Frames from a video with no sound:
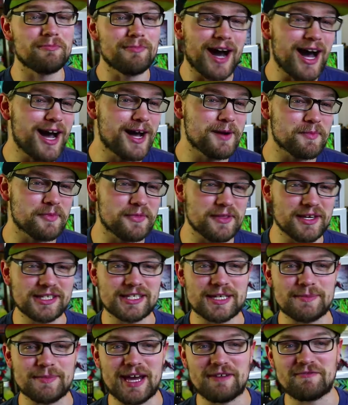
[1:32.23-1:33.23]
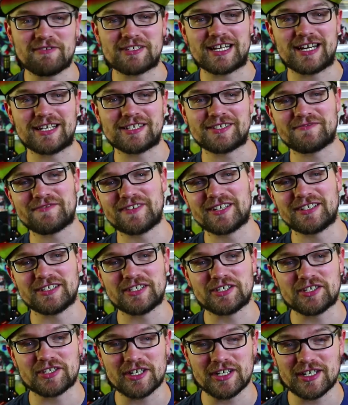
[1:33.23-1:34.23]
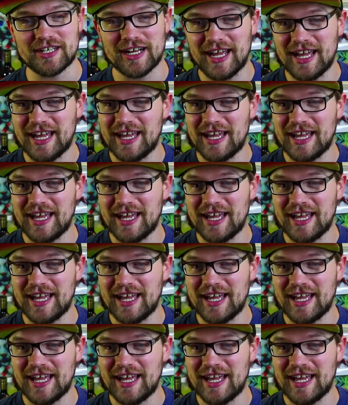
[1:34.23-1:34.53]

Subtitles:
Mom Thinks I'm Advertiser-Friendly shirt.